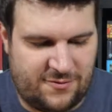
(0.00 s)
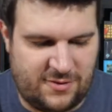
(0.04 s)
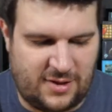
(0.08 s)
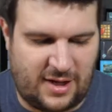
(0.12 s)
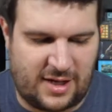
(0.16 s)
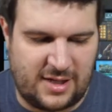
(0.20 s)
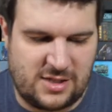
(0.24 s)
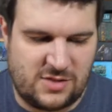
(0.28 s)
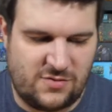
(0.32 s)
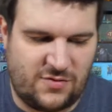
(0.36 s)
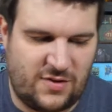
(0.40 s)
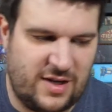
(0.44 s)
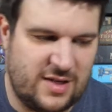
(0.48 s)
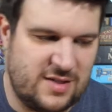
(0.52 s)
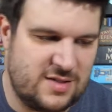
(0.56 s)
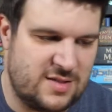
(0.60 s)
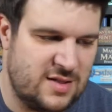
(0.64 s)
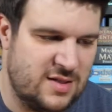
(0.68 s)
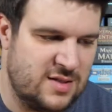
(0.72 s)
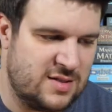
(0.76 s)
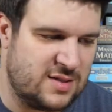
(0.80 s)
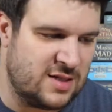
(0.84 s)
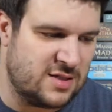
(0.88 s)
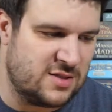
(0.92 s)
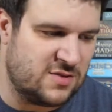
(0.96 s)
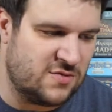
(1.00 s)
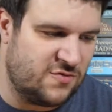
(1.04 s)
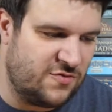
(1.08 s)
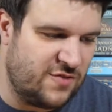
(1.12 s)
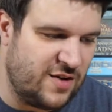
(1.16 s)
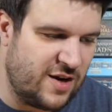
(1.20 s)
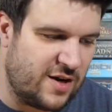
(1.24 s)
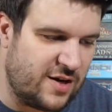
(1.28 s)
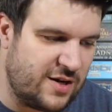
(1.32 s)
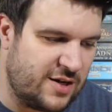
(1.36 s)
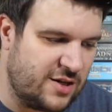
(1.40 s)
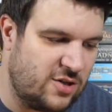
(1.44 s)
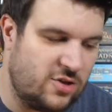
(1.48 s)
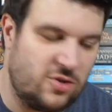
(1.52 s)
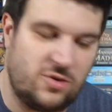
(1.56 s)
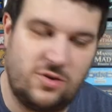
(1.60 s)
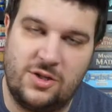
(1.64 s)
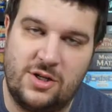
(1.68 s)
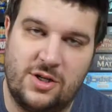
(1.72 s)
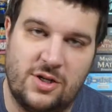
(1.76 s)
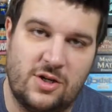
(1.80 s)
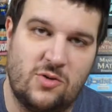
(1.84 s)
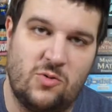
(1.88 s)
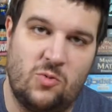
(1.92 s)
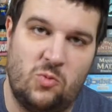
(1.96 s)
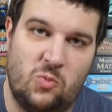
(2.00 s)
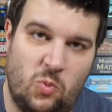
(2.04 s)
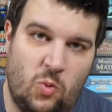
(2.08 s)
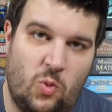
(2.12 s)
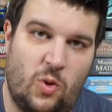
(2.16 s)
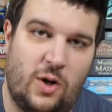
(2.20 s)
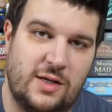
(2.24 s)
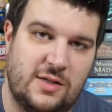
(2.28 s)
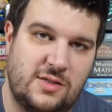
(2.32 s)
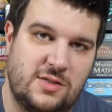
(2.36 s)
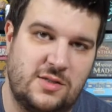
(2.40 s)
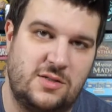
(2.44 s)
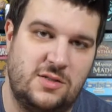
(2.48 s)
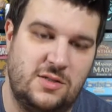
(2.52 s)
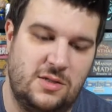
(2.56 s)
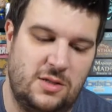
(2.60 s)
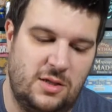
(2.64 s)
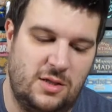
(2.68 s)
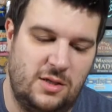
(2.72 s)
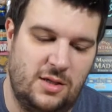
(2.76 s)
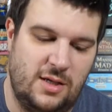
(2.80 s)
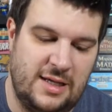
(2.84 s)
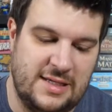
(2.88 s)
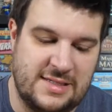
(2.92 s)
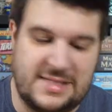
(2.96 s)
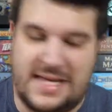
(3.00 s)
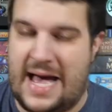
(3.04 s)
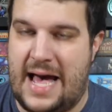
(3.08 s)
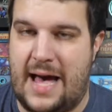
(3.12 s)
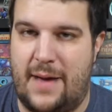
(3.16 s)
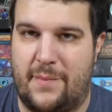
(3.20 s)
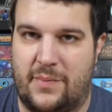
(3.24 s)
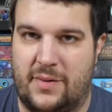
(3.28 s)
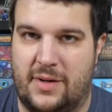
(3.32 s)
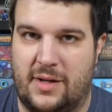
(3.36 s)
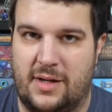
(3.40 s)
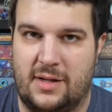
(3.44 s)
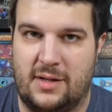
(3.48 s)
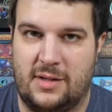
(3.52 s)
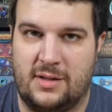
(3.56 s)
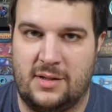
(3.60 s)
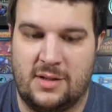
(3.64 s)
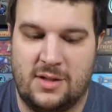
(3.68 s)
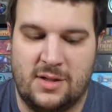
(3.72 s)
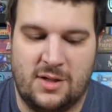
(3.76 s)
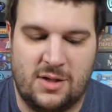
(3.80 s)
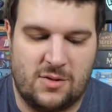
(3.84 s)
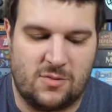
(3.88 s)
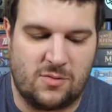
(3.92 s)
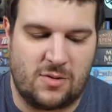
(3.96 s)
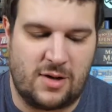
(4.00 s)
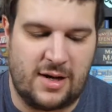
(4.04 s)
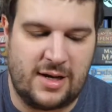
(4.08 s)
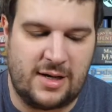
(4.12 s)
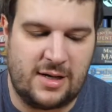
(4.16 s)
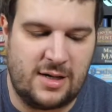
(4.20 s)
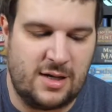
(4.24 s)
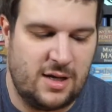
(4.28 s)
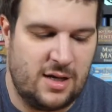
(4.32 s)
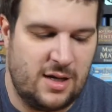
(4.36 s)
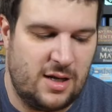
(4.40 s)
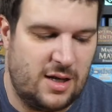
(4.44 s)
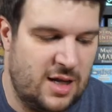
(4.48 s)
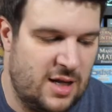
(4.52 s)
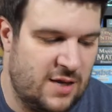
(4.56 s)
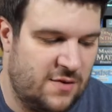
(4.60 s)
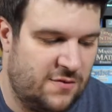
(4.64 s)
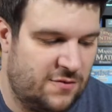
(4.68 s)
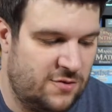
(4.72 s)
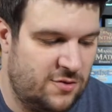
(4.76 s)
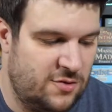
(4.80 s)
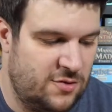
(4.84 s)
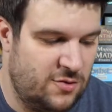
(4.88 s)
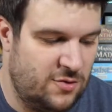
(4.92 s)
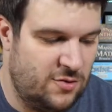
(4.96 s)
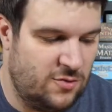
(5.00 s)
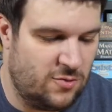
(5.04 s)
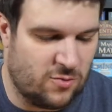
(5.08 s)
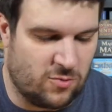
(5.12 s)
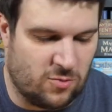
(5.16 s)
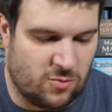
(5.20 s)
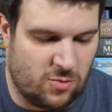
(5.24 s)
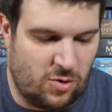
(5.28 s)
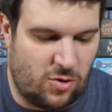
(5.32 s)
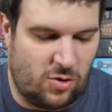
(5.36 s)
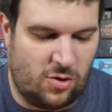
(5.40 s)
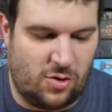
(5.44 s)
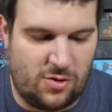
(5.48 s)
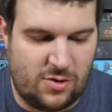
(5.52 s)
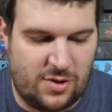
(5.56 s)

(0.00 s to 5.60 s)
dice faces, it's very clear what is happening, right? If you roll